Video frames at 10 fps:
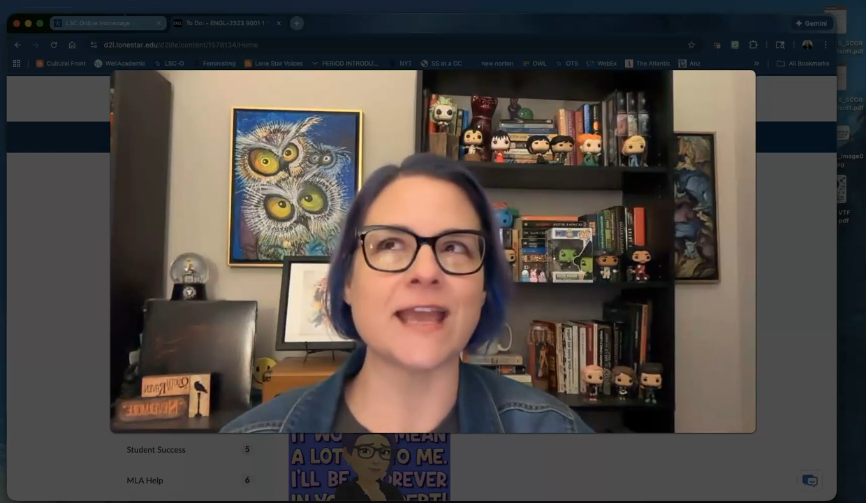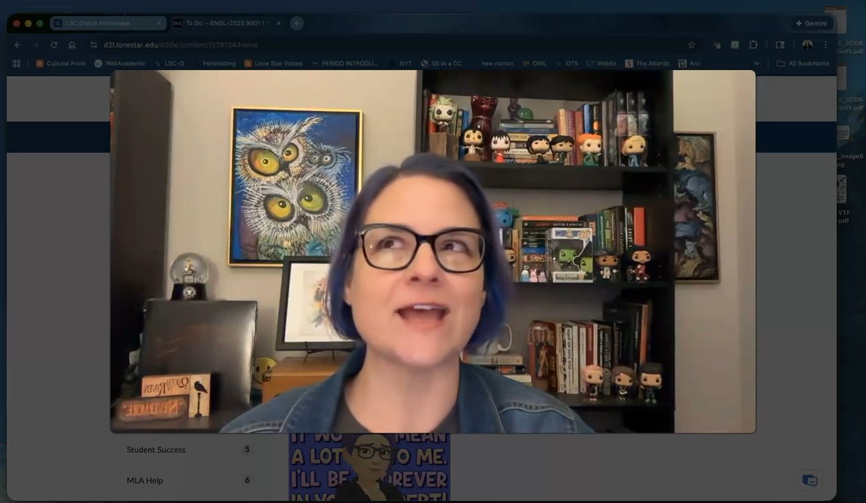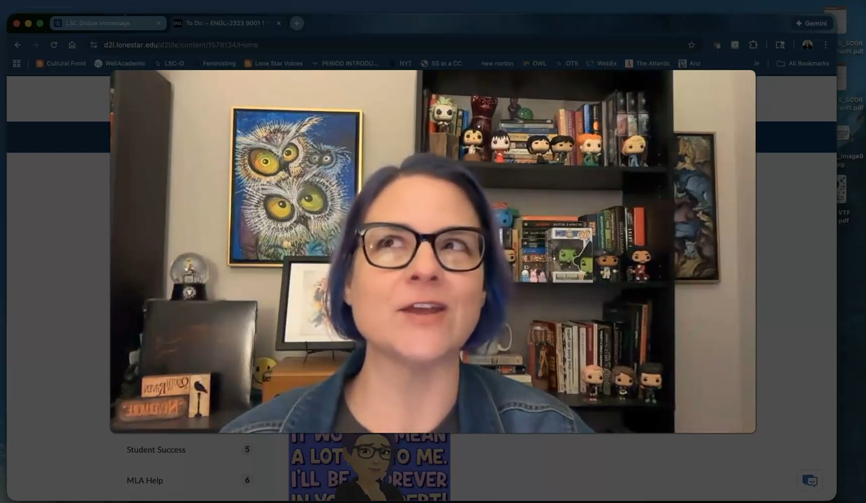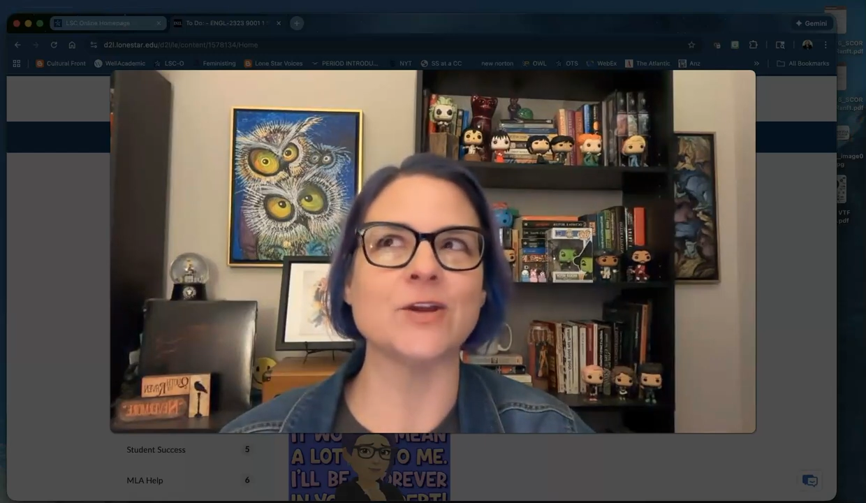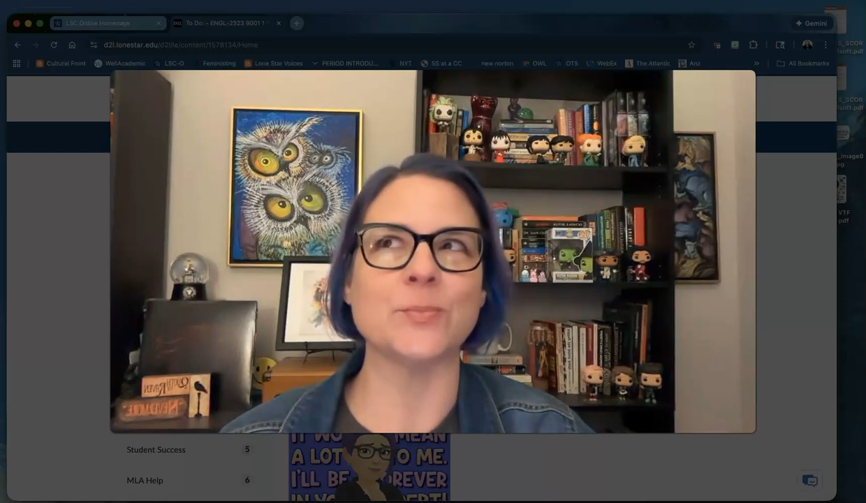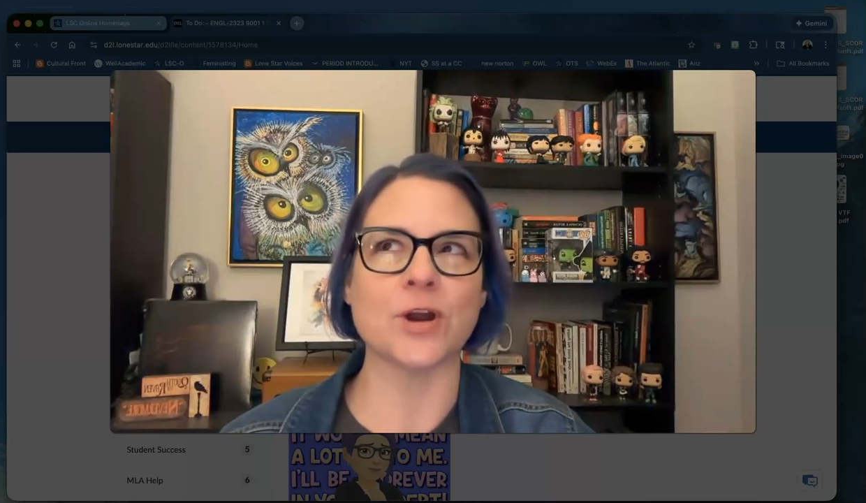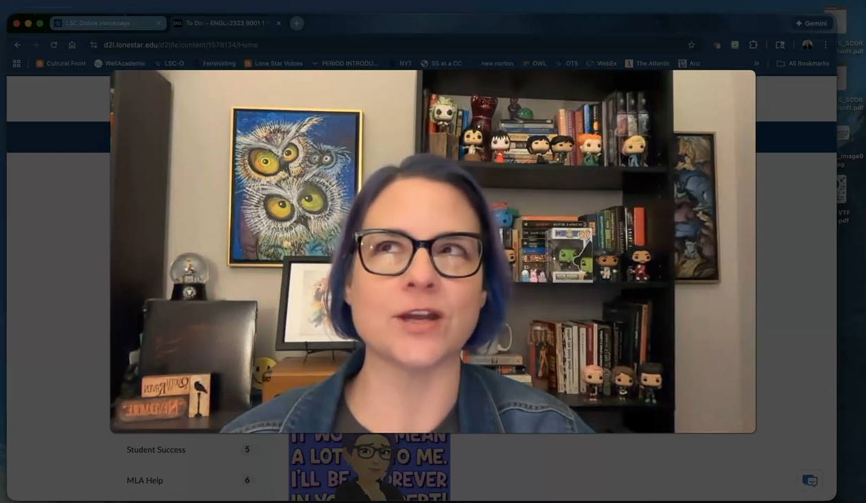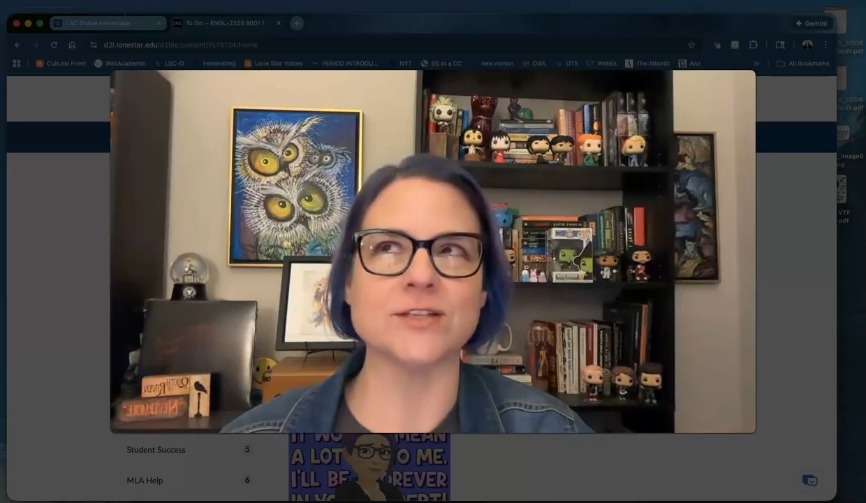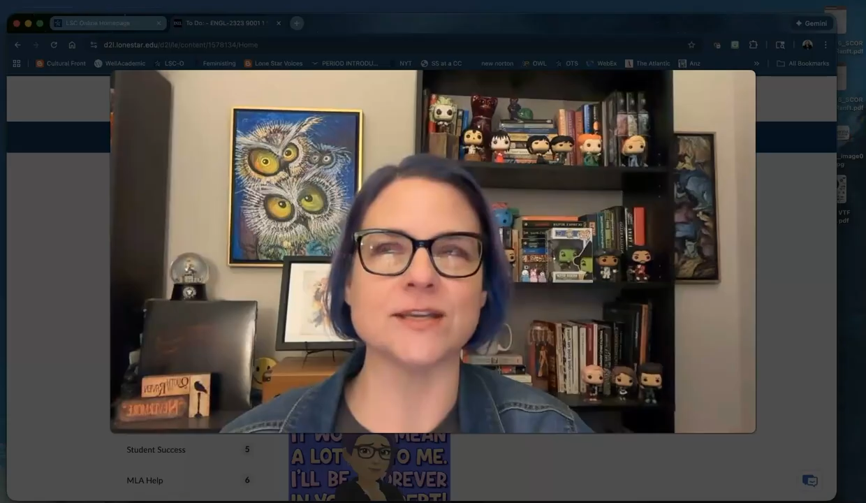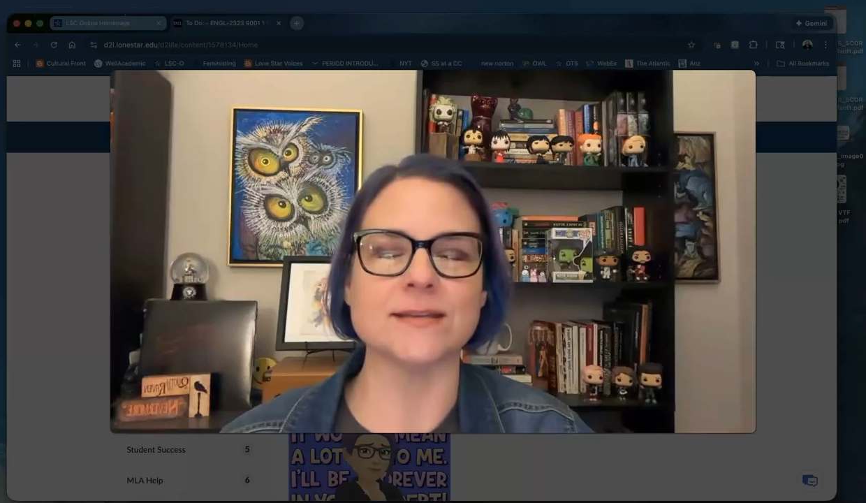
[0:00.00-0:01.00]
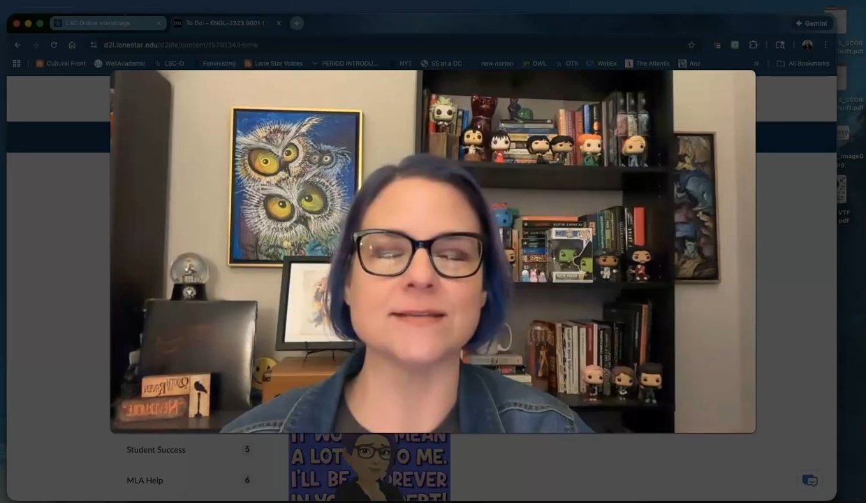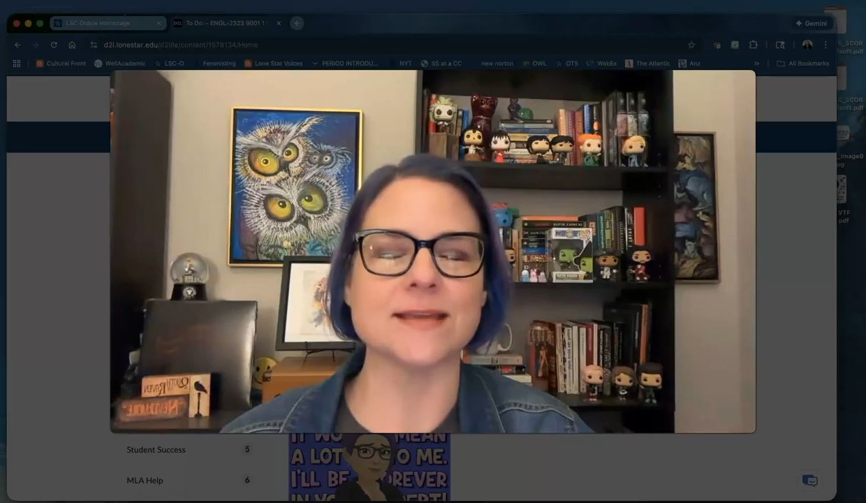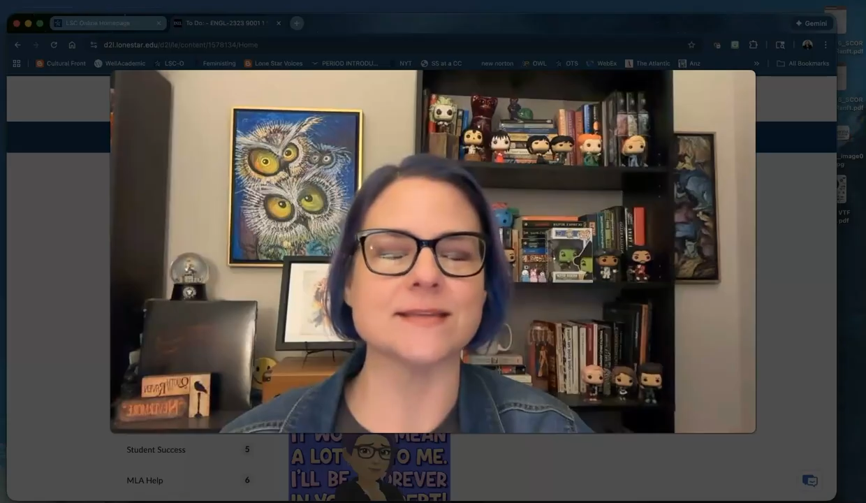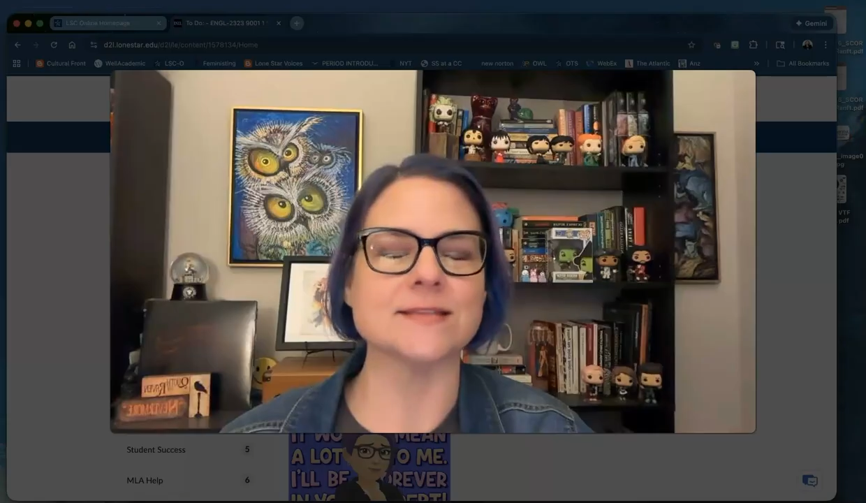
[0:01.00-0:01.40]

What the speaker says: at your projects